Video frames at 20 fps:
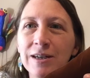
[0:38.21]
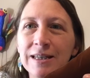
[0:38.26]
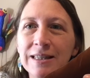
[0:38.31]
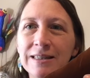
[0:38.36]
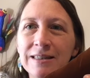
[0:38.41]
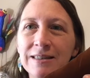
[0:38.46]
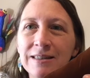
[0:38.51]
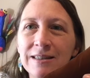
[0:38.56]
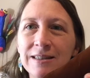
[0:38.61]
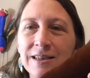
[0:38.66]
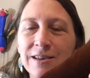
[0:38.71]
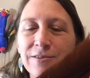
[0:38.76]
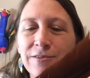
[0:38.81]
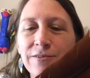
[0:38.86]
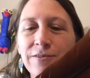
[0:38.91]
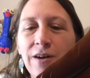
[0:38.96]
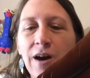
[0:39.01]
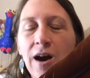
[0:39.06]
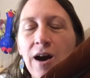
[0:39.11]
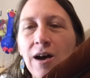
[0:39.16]
stiff,
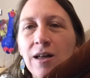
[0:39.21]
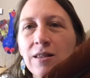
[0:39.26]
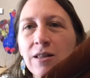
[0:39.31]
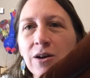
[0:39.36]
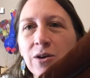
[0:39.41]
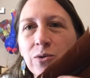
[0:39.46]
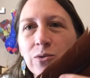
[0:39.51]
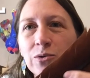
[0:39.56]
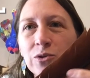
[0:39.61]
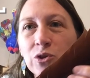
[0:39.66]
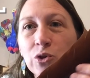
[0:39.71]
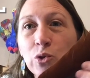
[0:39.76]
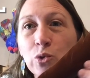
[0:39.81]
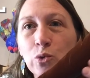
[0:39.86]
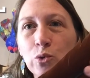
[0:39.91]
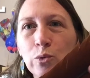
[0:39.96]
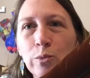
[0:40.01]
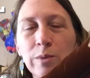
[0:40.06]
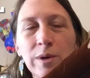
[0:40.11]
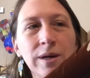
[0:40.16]
hollow
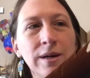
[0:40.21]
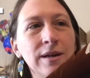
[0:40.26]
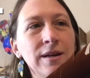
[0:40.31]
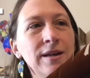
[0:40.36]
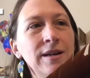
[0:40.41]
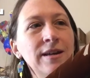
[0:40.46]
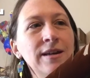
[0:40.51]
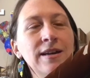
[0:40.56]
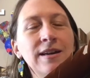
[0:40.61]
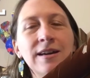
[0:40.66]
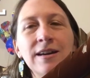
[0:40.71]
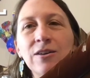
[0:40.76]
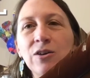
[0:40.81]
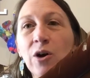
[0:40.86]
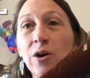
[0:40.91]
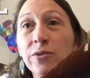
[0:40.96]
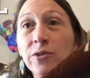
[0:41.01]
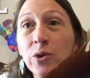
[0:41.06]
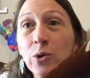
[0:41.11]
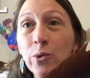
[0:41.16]
tube
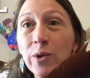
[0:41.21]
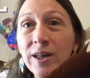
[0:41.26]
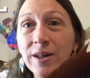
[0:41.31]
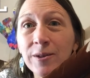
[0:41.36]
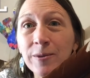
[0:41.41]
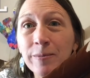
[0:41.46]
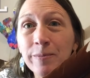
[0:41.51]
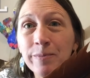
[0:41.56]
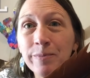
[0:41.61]
called the quill.